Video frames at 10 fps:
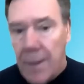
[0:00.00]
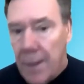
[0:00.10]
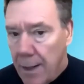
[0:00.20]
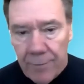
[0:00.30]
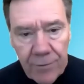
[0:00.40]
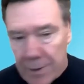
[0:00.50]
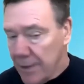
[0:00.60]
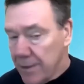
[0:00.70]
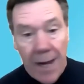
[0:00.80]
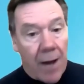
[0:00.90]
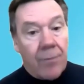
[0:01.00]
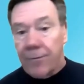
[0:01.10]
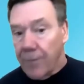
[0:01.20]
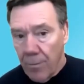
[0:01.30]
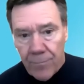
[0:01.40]
of, say,
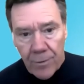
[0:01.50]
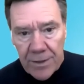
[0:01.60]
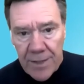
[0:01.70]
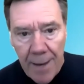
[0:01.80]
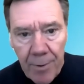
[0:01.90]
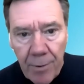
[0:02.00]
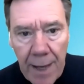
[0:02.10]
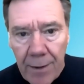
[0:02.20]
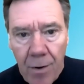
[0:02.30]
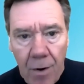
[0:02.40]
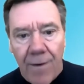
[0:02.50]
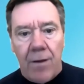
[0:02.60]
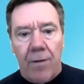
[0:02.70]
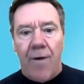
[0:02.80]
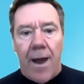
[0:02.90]
styrofoam, for example, at an R value of
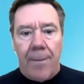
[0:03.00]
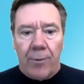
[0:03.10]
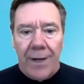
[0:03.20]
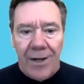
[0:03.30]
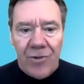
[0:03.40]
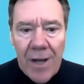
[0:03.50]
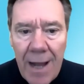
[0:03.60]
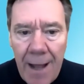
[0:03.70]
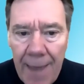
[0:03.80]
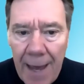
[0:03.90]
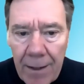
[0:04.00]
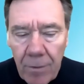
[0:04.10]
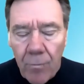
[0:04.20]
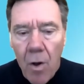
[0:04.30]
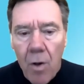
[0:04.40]
5 per inch, that
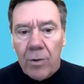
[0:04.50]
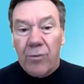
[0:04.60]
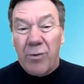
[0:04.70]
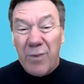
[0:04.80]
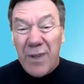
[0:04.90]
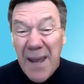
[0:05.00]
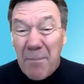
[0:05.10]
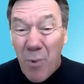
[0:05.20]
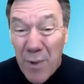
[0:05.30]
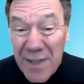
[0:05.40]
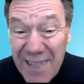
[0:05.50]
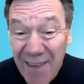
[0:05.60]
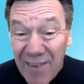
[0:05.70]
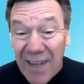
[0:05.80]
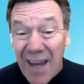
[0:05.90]
wall goes from
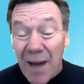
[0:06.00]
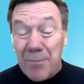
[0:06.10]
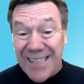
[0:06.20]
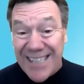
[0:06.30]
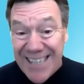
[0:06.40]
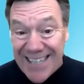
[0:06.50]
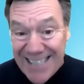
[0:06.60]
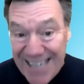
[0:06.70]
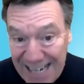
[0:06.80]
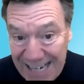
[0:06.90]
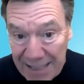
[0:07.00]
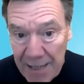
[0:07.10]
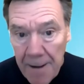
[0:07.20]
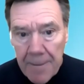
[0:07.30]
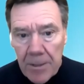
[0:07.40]
10.7 up to 16.
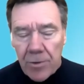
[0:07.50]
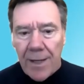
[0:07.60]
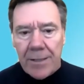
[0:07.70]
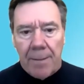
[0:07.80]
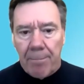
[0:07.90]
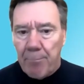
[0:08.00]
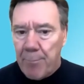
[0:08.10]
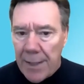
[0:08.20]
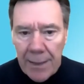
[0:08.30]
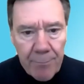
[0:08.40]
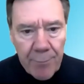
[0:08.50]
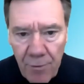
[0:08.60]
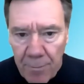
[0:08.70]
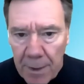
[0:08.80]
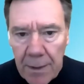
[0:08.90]
So that's a big
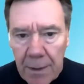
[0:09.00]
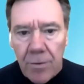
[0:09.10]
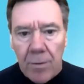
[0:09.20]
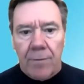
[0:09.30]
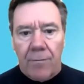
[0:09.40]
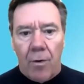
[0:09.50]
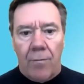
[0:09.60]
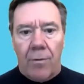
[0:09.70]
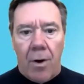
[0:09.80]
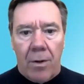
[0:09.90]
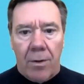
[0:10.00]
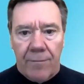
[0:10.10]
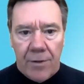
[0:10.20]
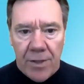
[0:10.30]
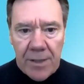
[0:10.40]
improvement in terms of overall
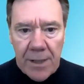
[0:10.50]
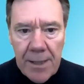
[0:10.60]
efficiency.